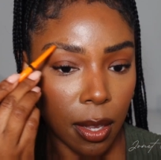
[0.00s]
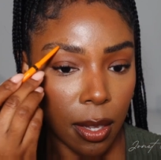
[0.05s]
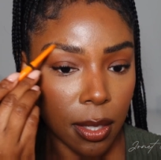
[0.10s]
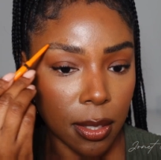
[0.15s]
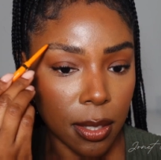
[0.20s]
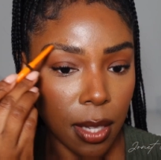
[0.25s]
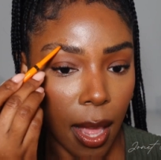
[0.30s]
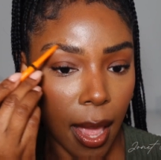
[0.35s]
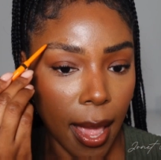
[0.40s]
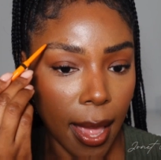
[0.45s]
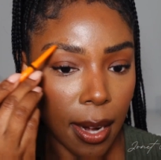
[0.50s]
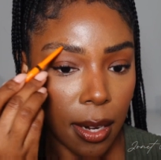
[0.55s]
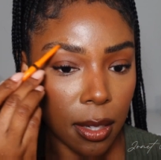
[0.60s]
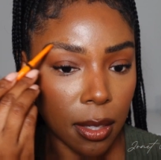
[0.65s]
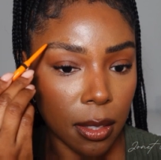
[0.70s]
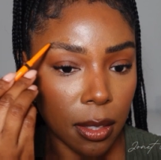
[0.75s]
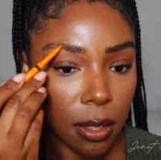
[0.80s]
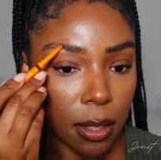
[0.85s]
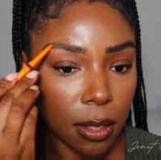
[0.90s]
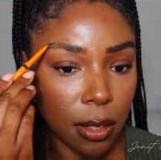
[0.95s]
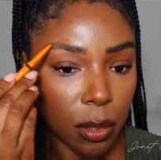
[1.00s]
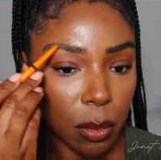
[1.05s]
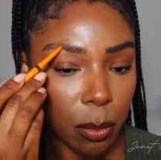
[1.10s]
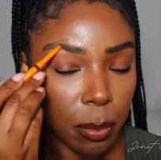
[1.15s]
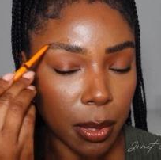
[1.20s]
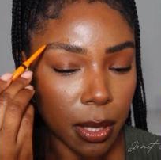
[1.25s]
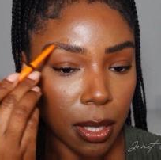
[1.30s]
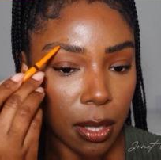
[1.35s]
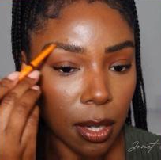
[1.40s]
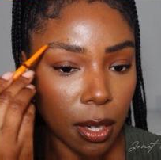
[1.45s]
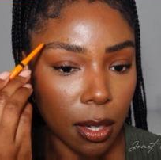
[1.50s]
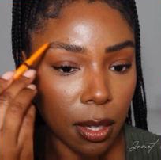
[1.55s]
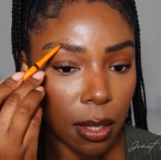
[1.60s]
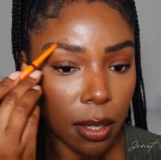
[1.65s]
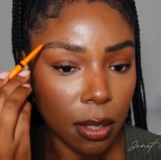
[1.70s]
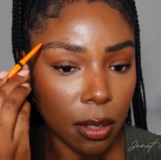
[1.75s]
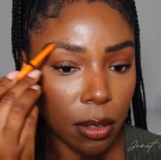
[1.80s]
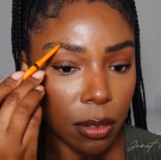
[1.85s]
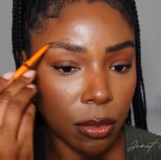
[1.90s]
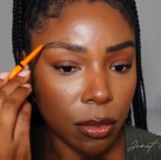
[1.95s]
is add a little bit
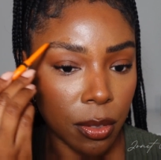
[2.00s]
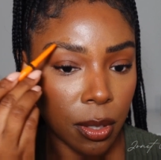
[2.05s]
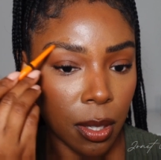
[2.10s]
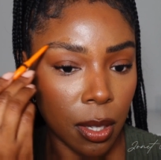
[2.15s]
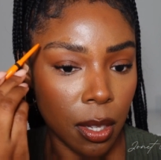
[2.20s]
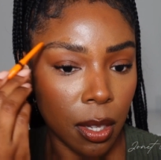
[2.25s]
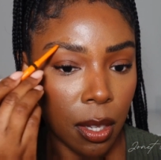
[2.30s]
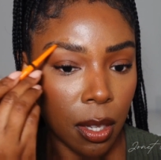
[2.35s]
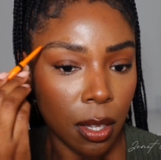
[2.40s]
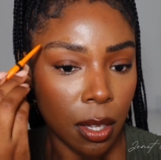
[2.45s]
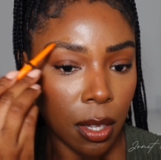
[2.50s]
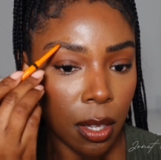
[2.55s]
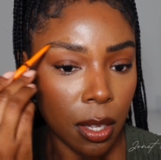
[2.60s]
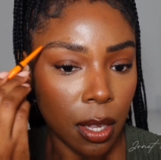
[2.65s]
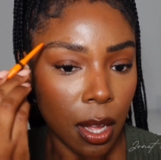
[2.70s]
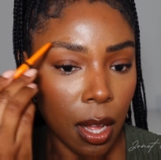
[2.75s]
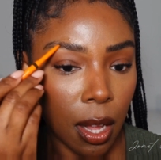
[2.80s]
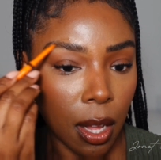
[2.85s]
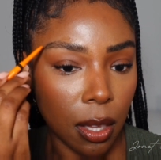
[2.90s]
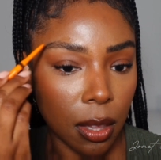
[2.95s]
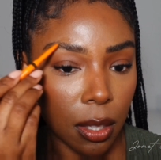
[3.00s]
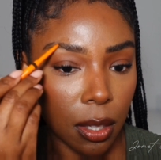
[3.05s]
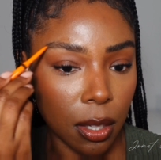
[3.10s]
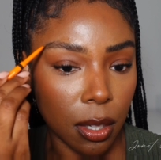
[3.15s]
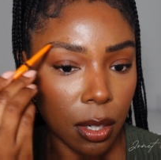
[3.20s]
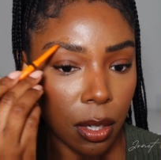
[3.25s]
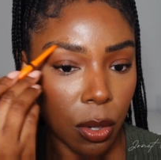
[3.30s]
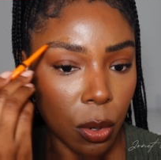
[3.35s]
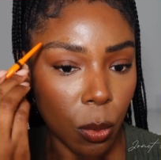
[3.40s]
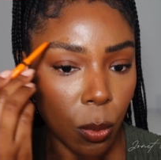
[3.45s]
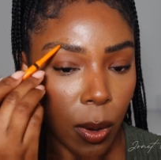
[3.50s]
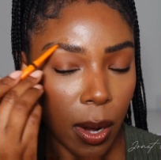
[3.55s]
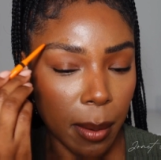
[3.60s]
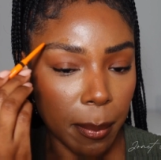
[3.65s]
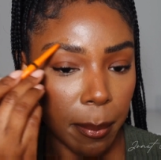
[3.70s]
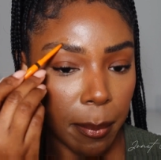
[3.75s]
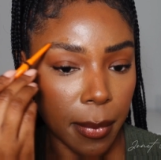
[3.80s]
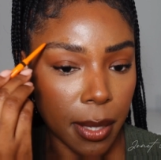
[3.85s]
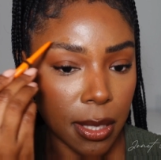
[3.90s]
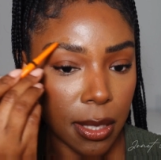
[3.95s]
of color where
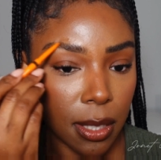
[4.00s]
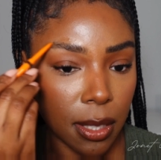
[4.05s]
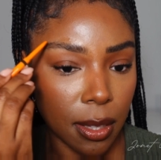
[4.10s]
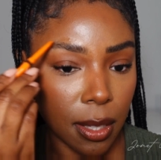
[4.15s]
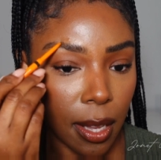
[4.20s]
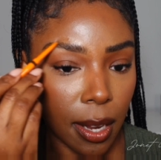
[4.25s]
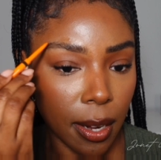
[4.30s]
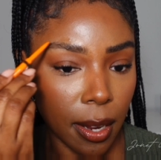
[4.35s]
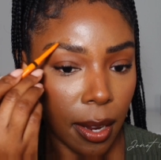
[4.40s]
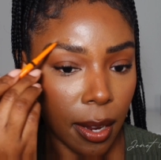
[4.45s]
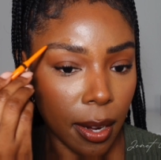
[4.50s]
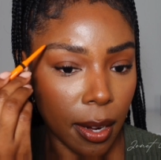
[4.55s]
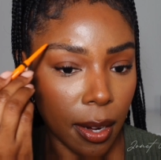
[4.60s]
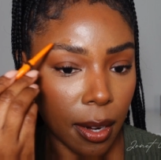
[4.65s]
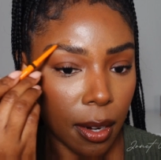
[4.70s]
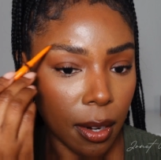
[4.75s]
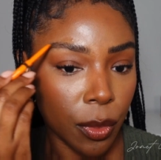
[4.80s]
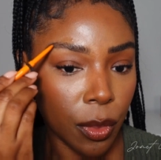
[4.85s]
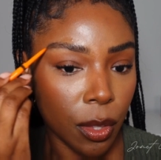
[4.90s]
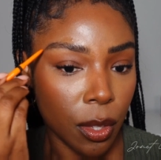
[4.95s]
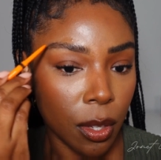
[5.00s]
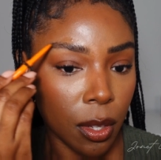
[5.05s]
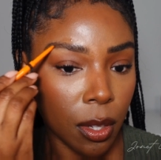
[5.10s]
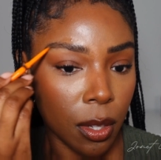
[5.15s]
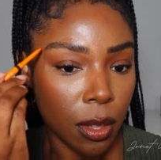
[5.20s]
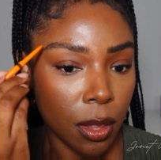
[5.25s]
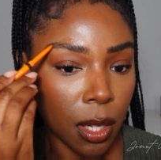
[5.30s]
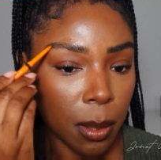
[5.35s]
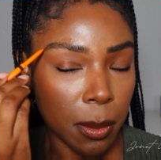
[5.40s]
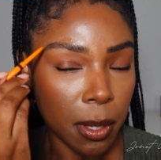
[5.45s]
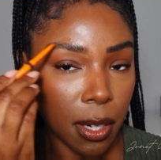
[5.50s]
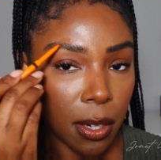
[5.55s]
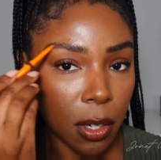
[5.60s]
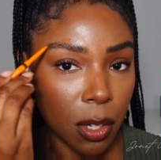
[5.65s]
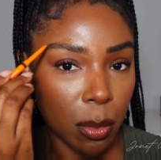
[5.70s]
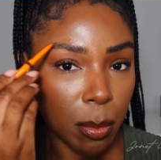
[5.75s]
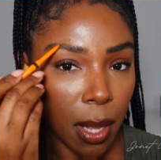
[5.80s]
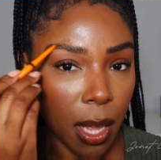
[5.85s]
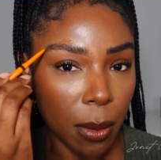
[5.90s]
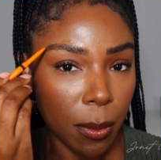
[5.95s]
I'm missing that hair. Then I'm going to
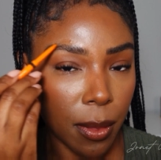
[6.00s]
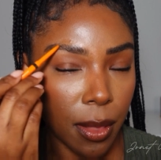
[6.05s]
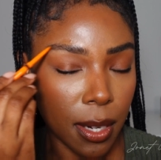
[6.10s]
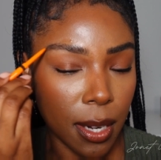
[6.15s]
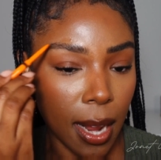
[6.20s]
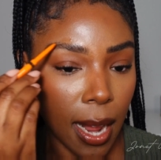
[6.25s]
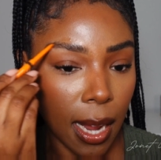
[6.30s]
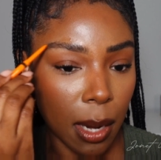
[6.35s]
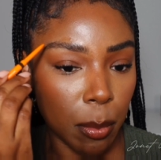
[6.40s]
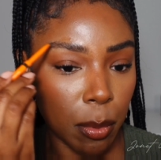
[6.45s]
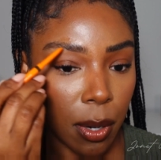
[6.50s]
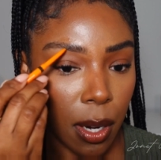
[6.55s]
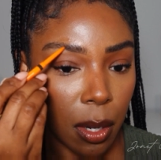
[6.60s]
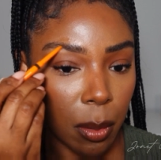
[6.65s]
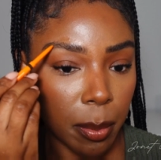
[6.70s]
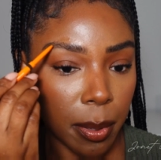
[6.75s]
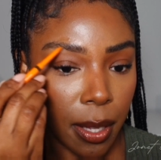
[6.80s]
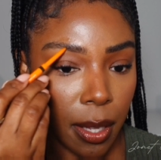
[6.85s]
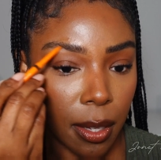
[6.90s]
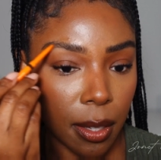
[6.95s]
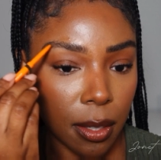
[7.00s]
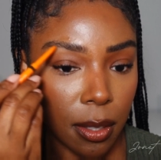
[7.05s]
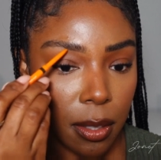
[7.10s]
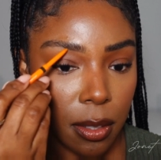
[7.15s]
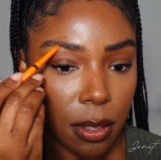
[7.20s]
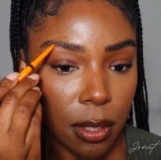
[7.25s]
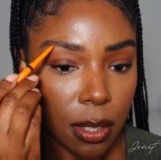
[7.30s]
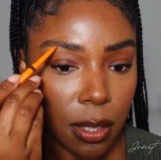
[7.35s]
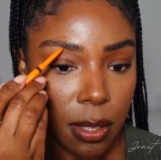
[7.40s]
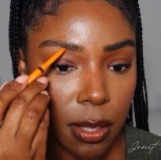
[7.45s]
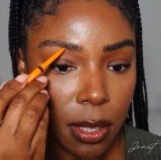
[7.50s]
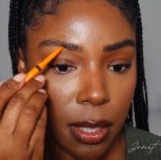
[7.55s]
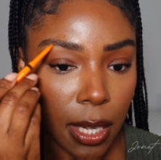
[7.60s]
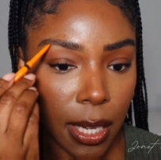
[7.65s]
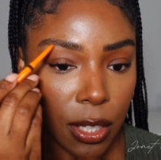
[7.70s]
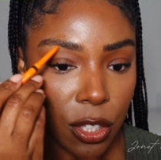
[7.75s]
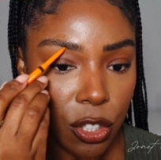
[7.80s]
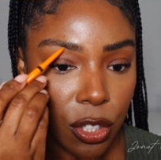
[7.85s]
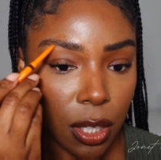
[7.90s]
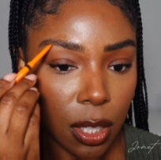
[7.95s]
go back with an eyebrow pen to
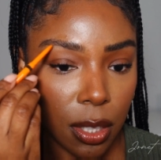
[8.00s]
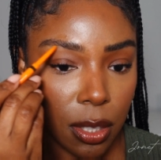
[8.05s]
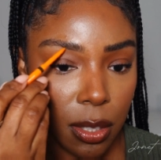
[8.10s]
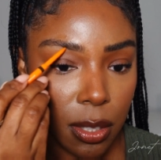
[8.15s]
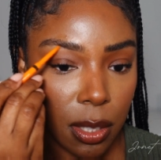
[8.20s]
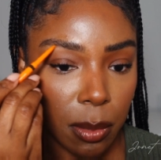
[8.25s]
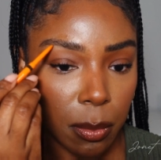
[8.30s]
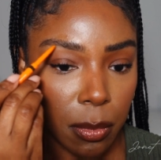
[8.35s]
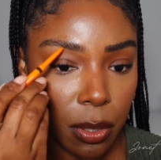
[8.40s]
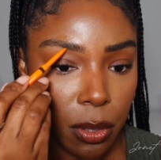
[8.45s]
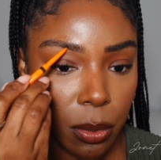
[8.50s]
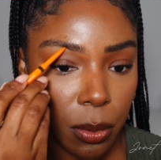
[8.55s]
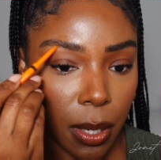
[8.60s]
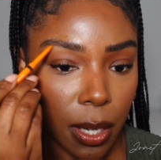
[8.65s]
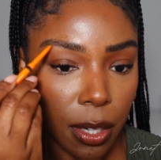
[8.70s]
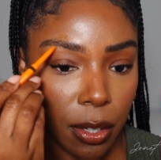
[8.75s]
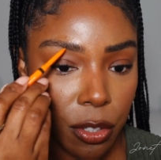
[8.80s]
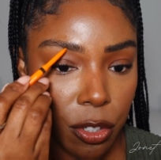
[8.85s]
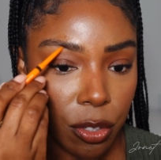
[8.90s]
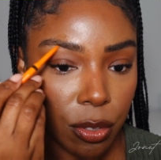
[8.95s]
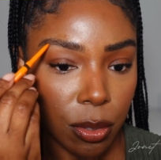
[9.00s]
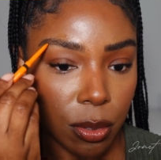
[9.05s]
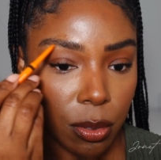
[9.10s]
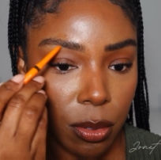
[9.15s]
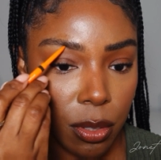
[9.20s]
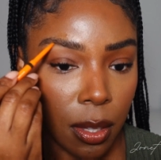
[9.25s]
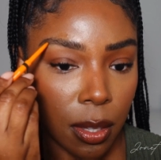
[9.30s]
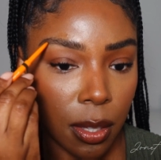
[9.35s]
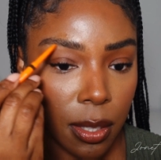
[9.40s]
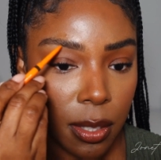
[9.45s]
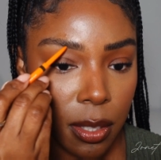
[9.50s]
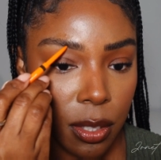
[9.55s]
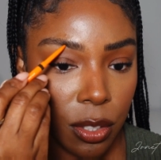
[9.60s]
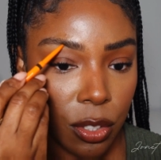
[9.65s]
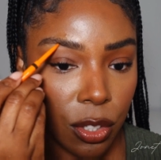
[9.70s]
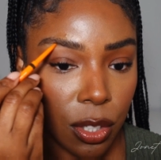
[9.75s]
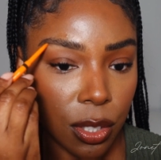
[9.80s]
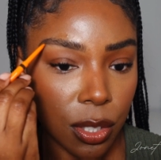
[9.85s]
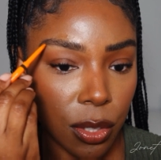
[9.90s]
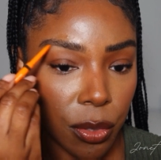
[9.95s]
sketch in some little hair strokes. This is
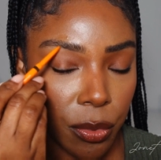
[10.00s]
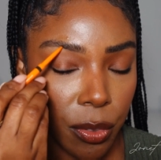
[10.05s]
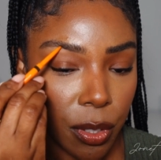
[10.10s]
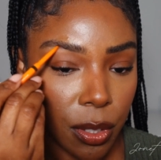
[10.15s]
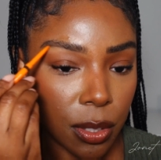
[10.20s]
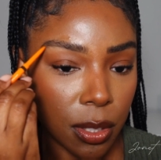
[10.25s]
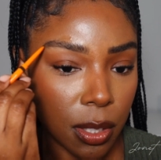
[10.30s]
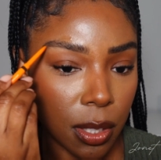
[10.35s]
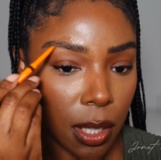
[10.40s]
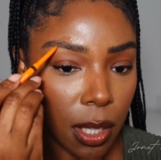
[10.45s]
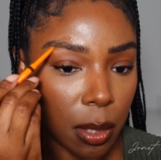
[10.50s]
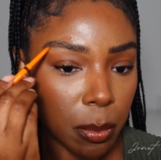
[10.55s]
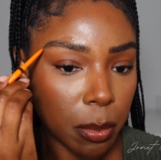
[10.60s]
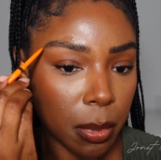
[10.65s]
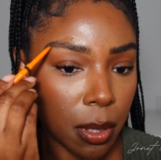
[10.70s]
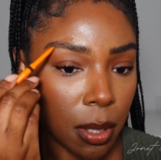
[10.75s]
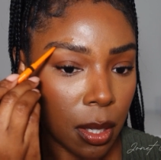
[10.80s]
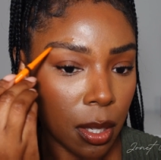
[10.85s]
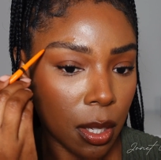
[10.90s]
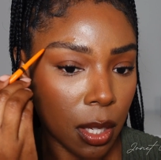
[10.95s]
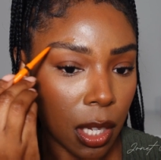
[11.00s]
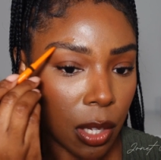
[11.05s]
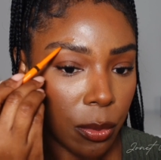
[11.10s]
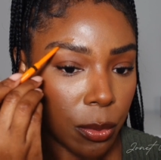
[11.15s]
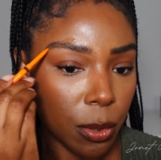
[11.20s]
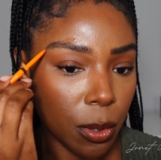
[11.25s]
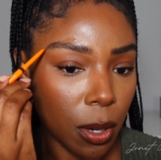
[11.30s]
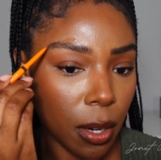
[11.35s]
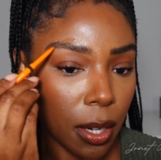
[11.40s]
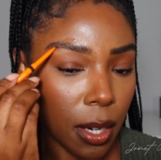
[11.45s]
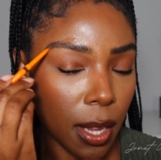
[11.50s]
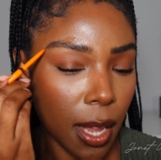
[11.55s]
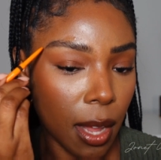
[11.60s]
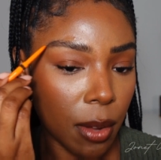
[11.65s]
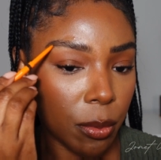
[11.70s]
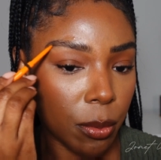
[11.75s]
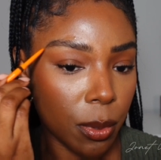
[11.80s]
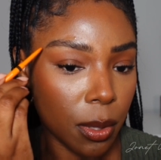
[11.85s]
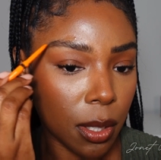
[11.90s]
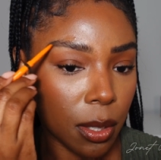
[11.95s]
just the first step. If you already
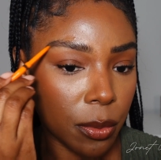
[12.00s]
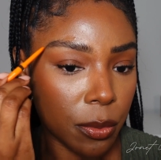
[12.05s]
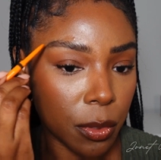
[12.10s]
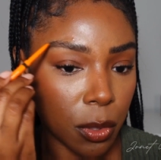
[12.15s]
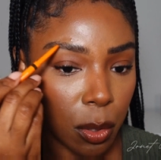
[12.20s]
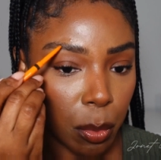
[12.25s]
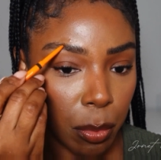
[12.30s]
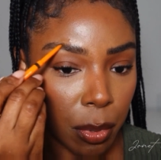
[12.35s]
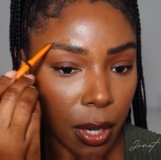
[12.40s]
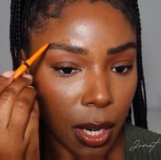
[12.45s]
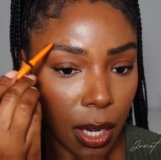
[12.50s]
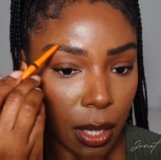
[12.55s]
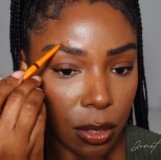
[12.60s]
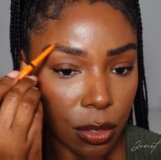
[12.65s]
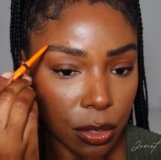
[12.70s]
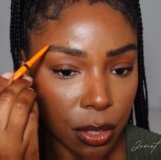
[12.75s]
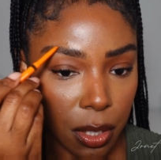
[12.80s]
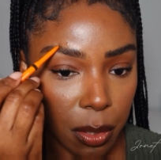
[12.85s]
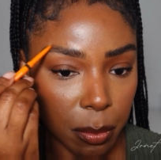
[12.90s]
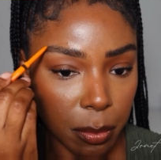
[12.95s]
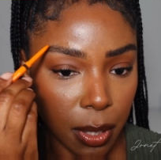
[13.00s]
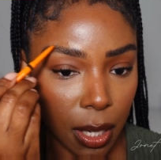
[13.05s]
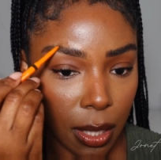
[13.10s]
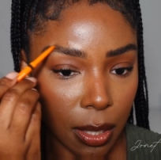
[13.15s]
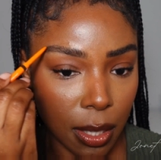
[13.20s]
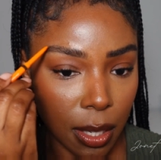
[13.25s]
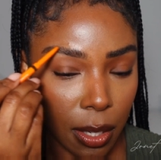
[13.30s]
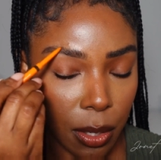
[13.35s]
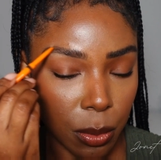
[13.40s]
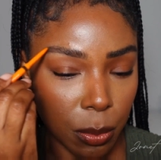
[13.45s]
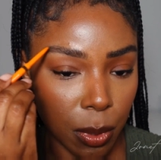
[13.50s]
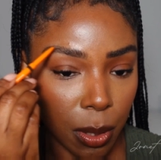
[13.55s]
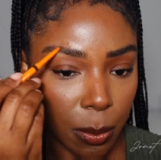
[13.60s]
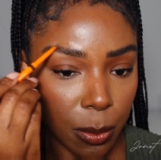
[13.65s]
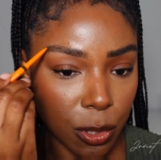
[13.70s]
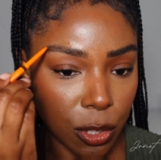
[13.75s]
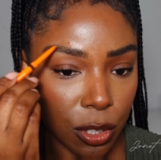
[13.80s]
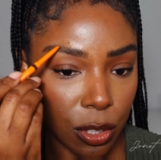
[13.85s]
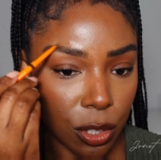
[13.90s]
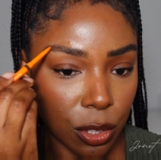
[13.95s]
have really full brows, you can probably get away
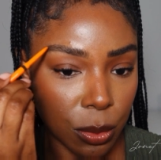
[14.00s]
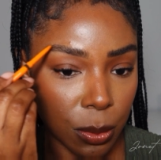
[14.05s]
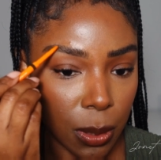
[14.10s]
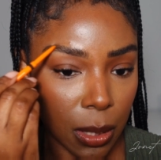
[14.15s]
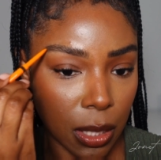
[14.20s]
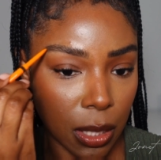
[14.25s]
with just doing